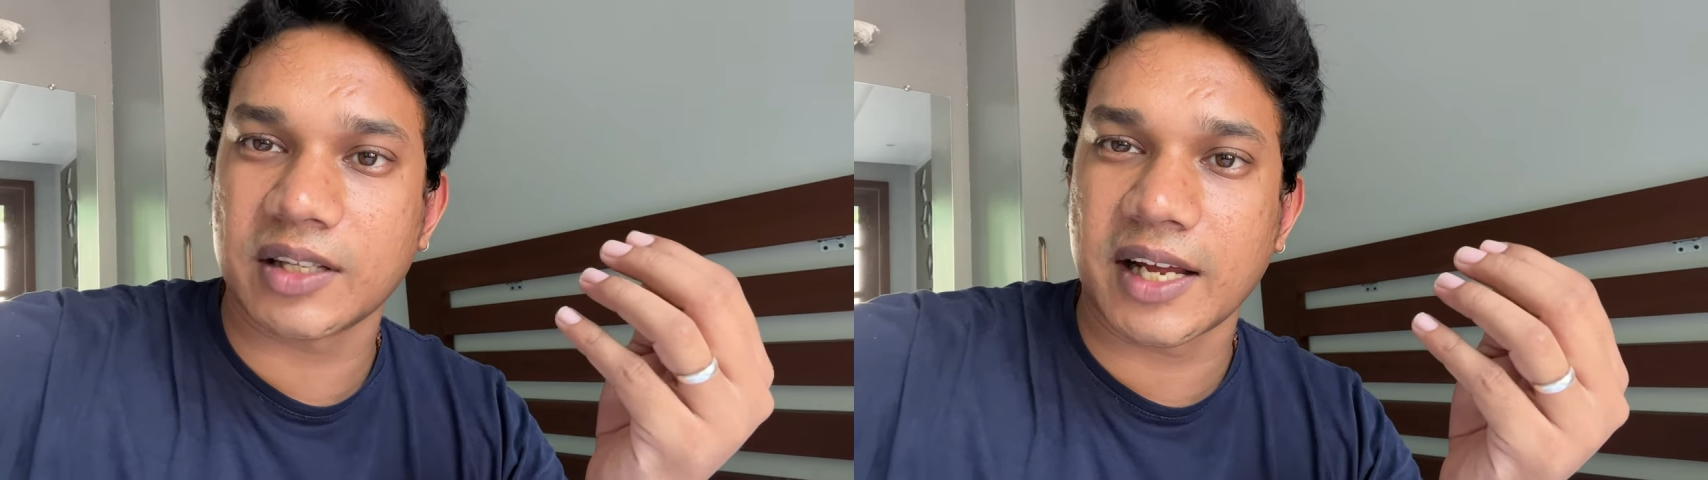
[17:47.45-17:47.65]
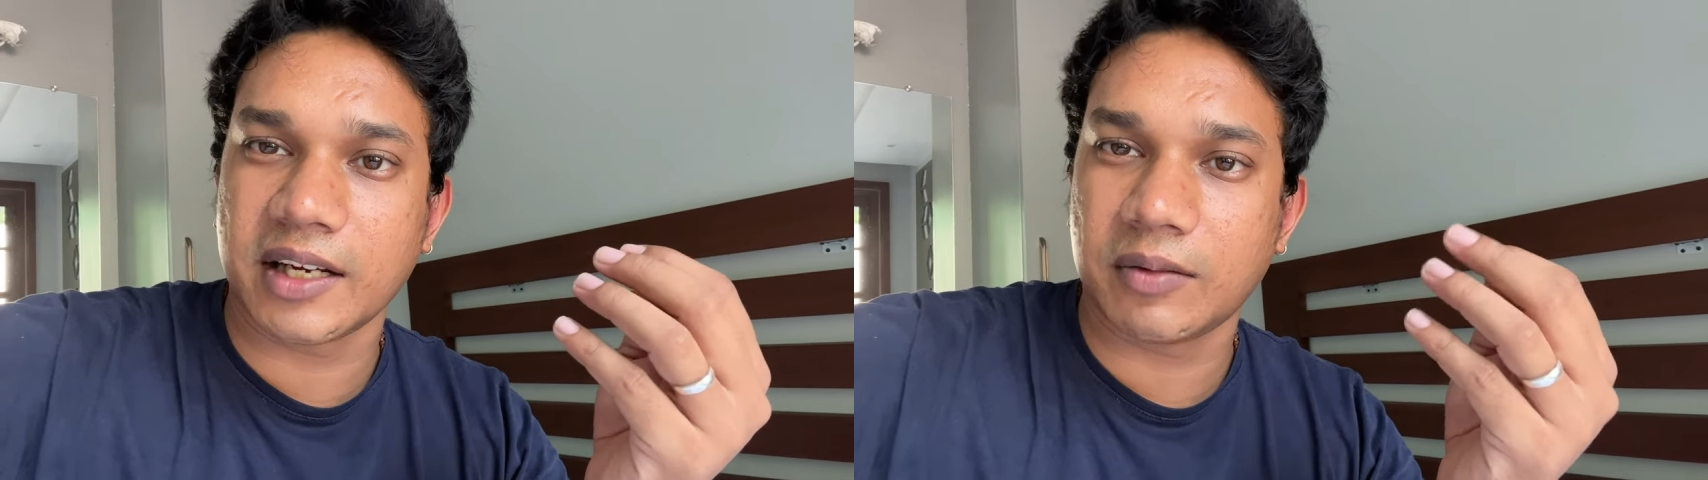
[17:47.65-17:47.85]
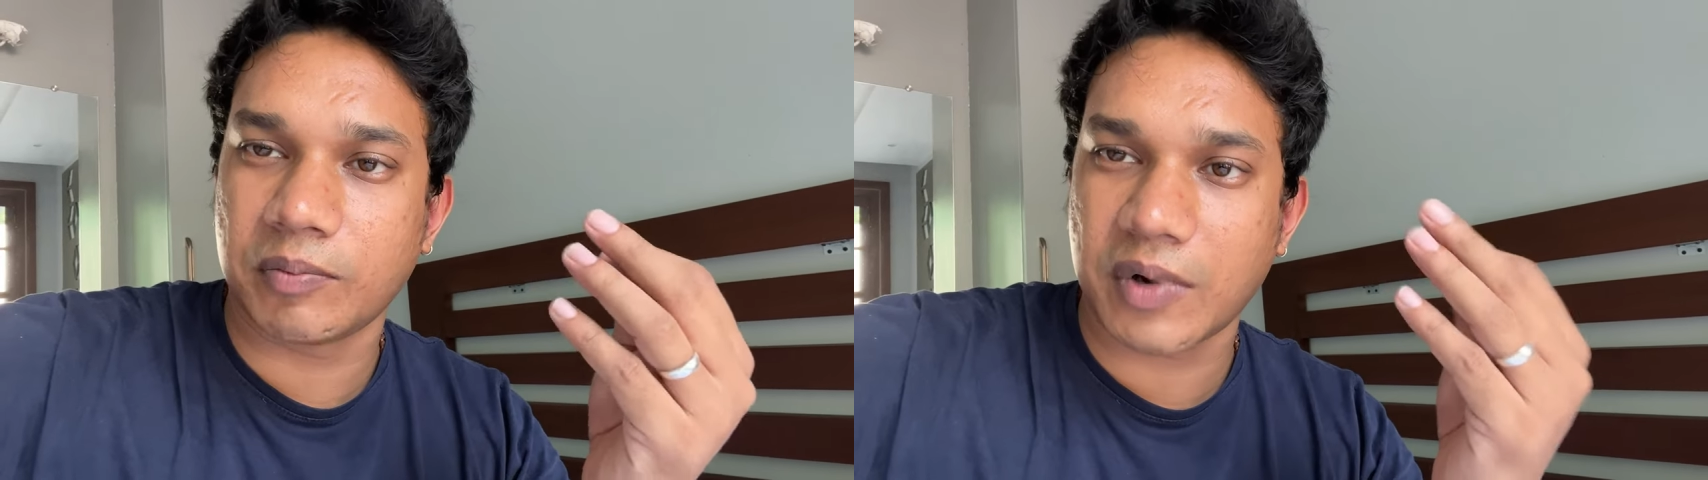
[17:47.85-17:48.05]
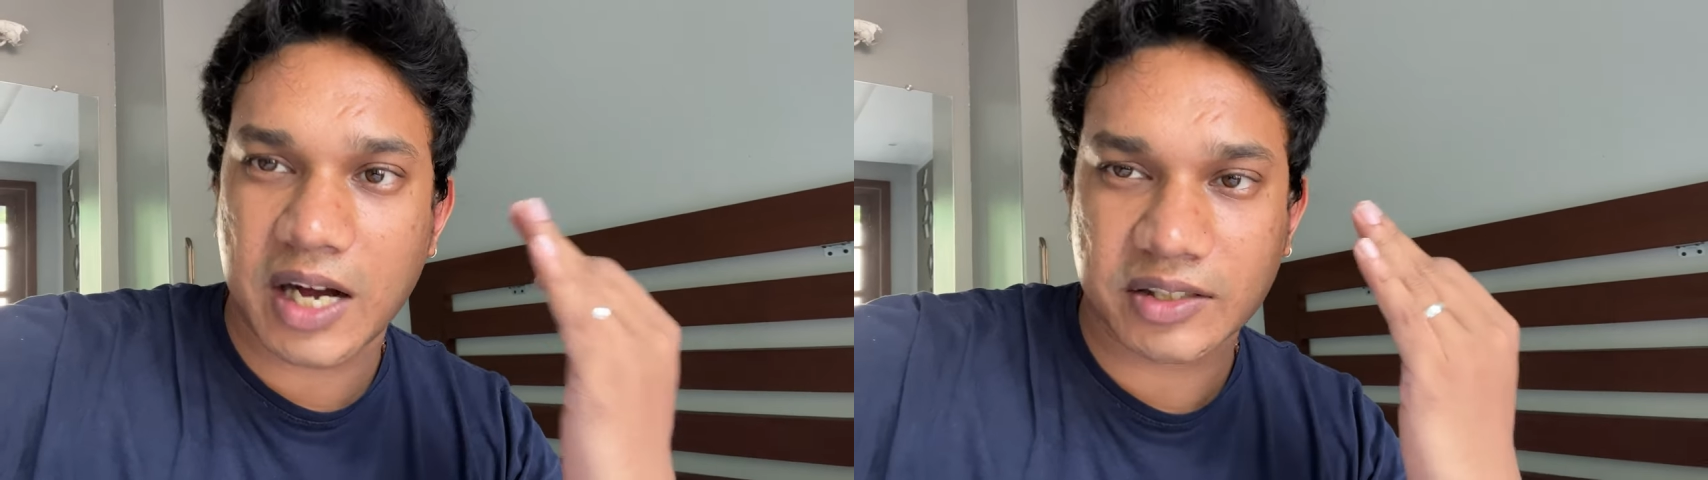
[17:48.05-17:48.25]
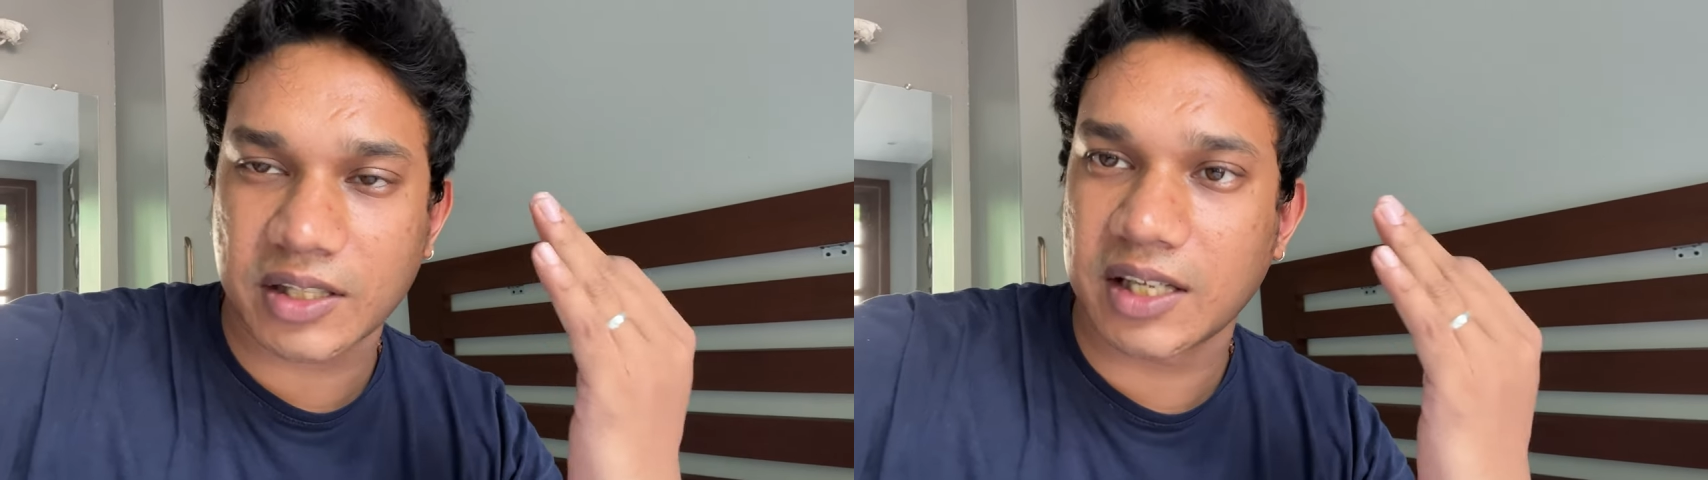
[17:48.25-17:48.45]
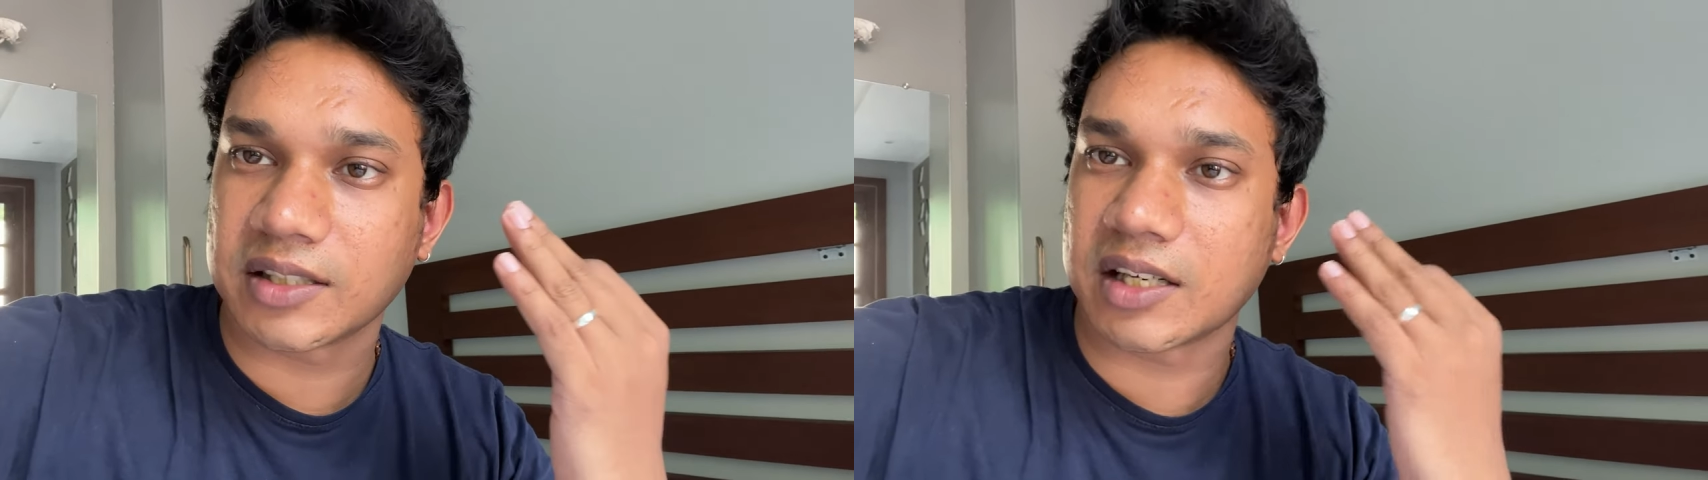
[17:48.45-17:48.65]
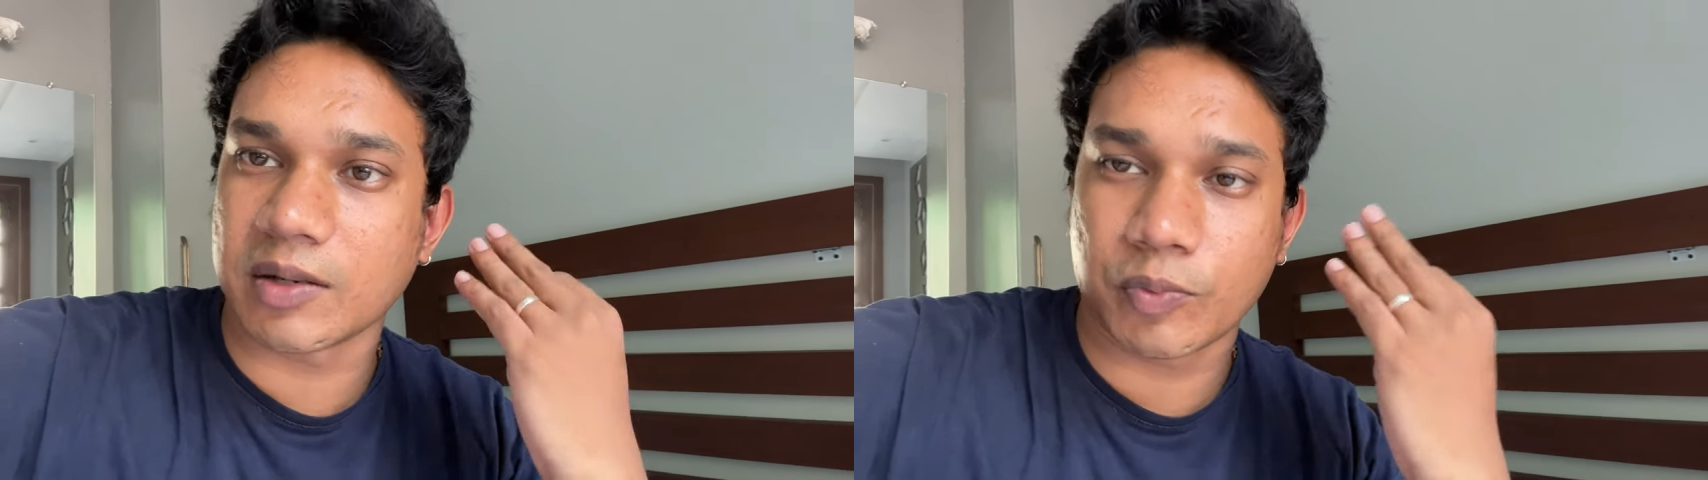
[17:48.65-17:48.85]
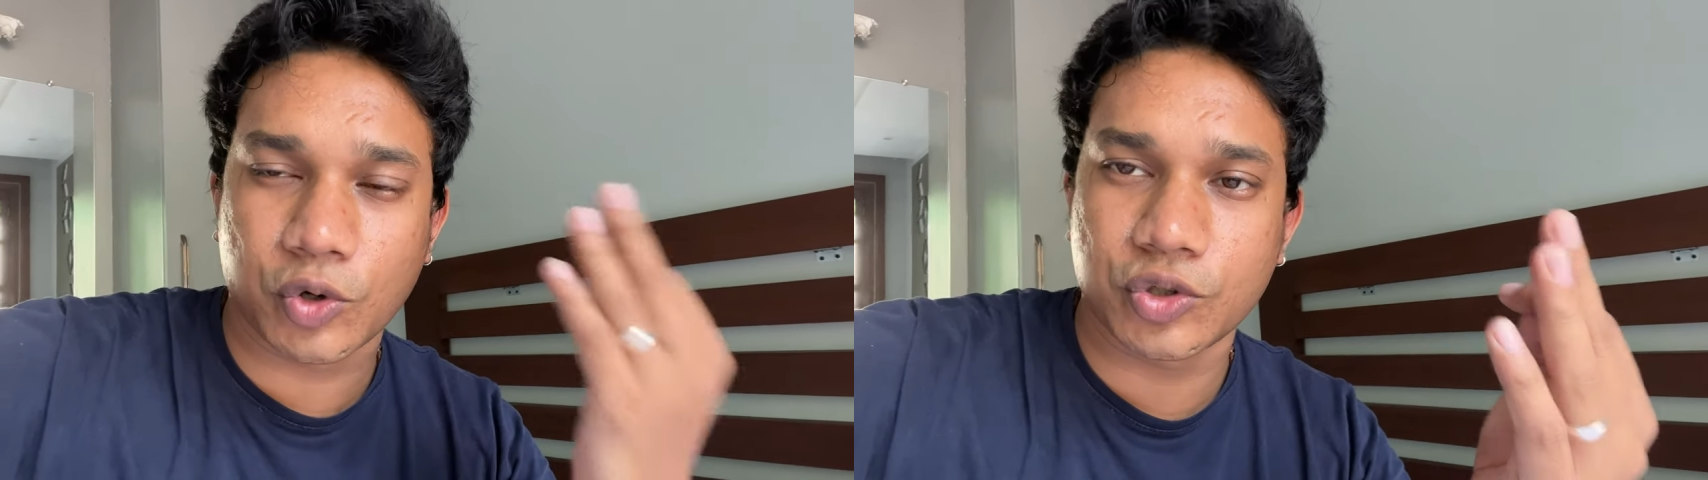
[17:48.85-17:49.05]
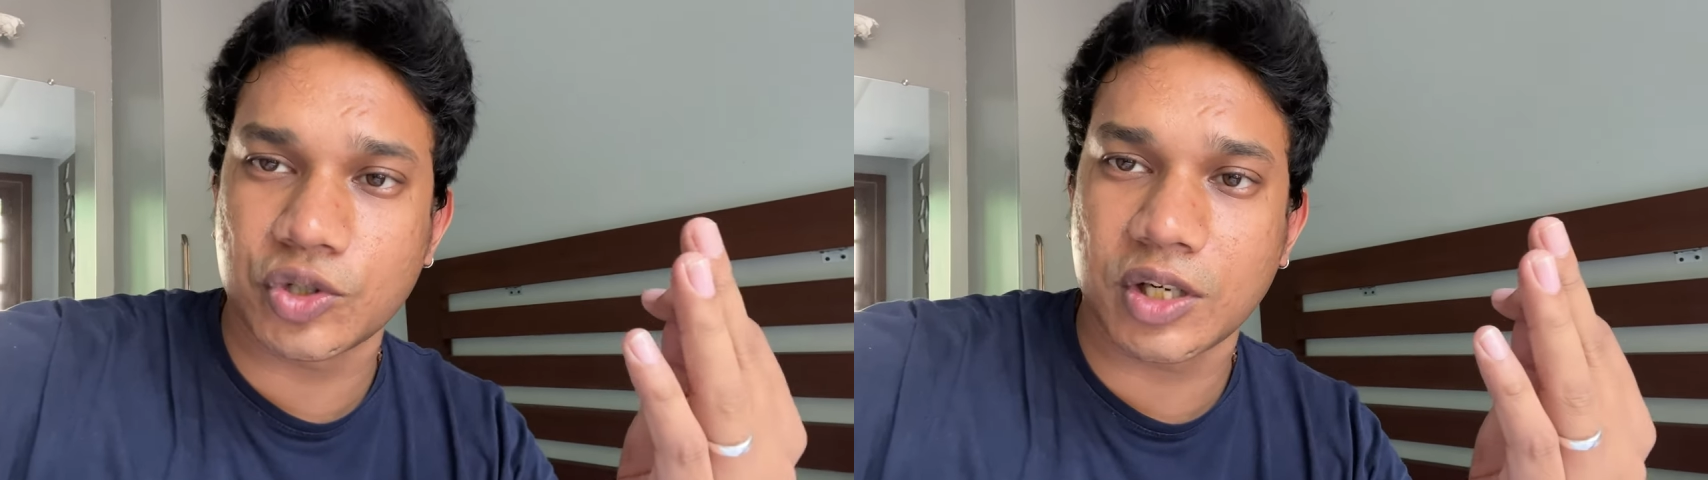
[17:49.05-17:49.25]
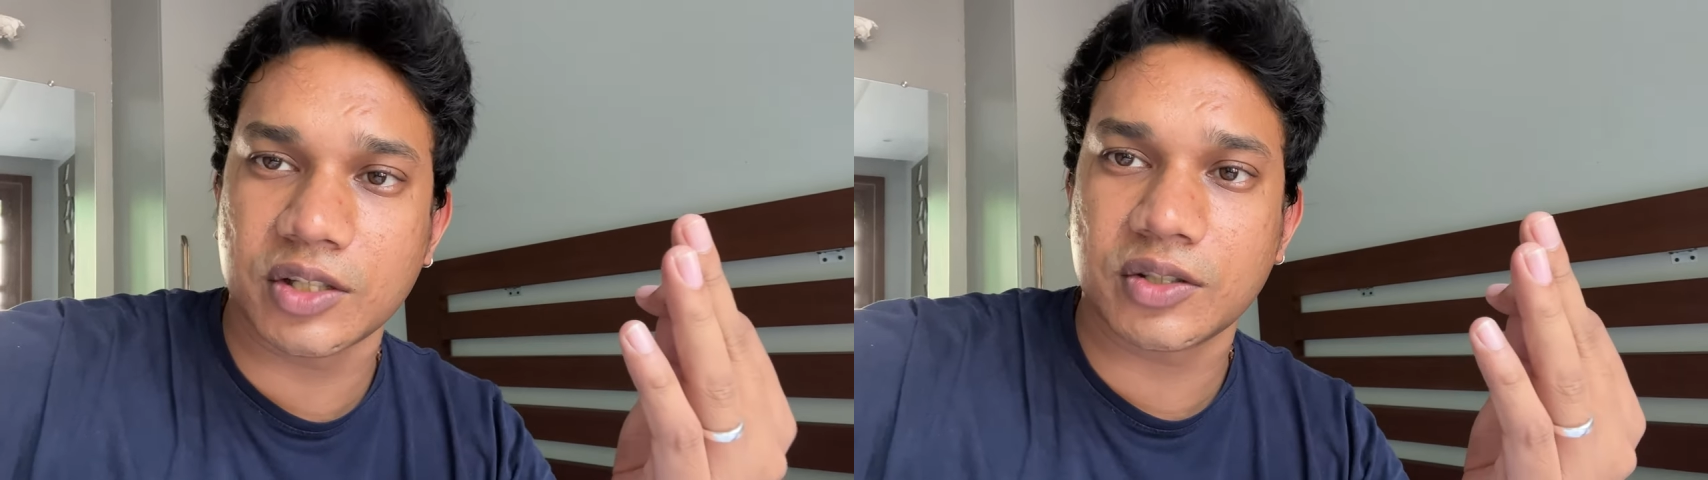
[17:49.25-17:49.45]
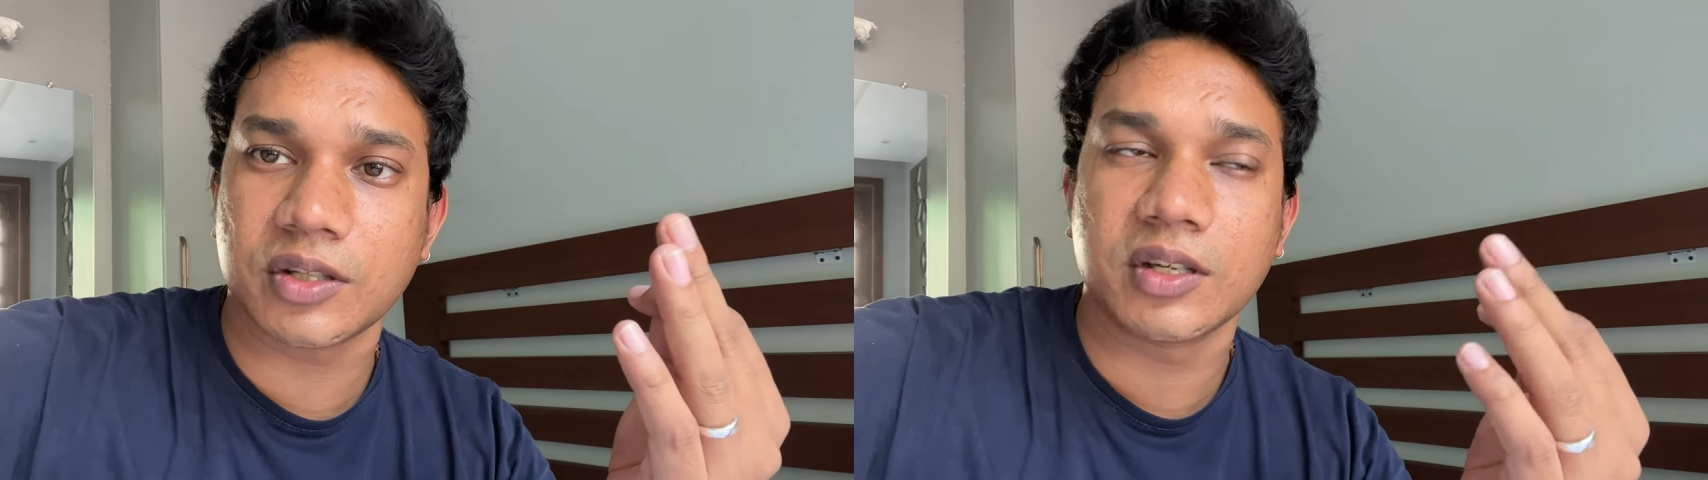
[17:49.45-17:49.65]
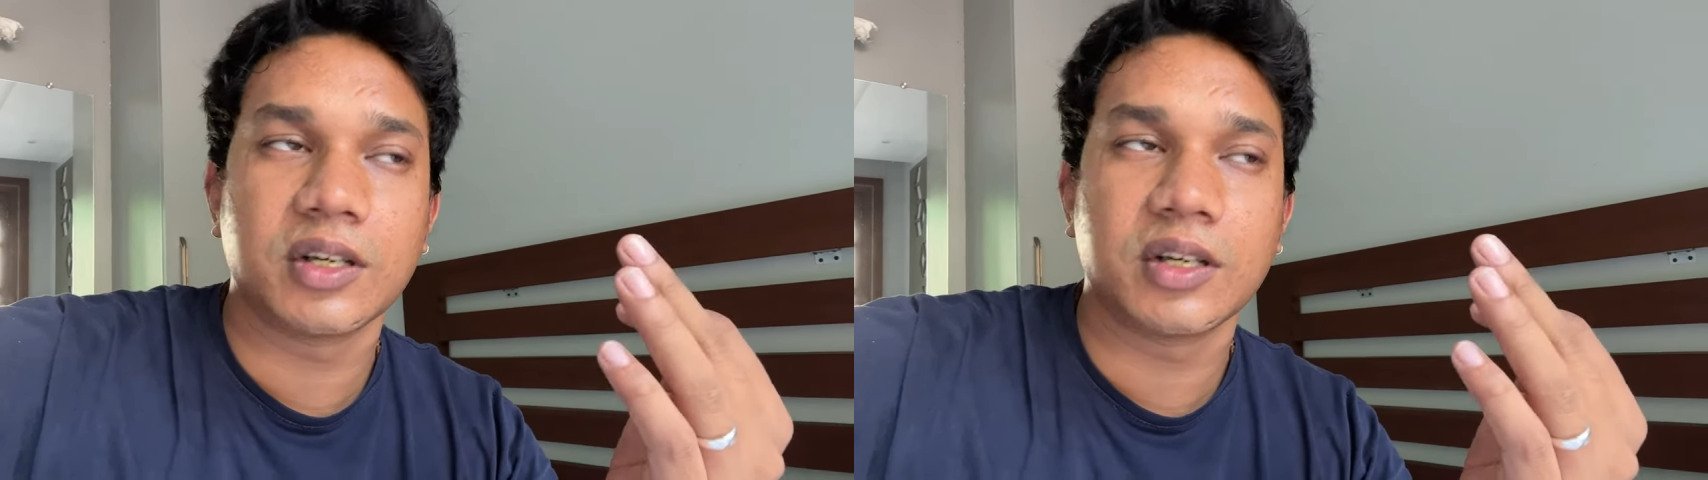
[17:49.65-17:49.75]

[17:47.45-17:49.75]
Like asanas are the postures,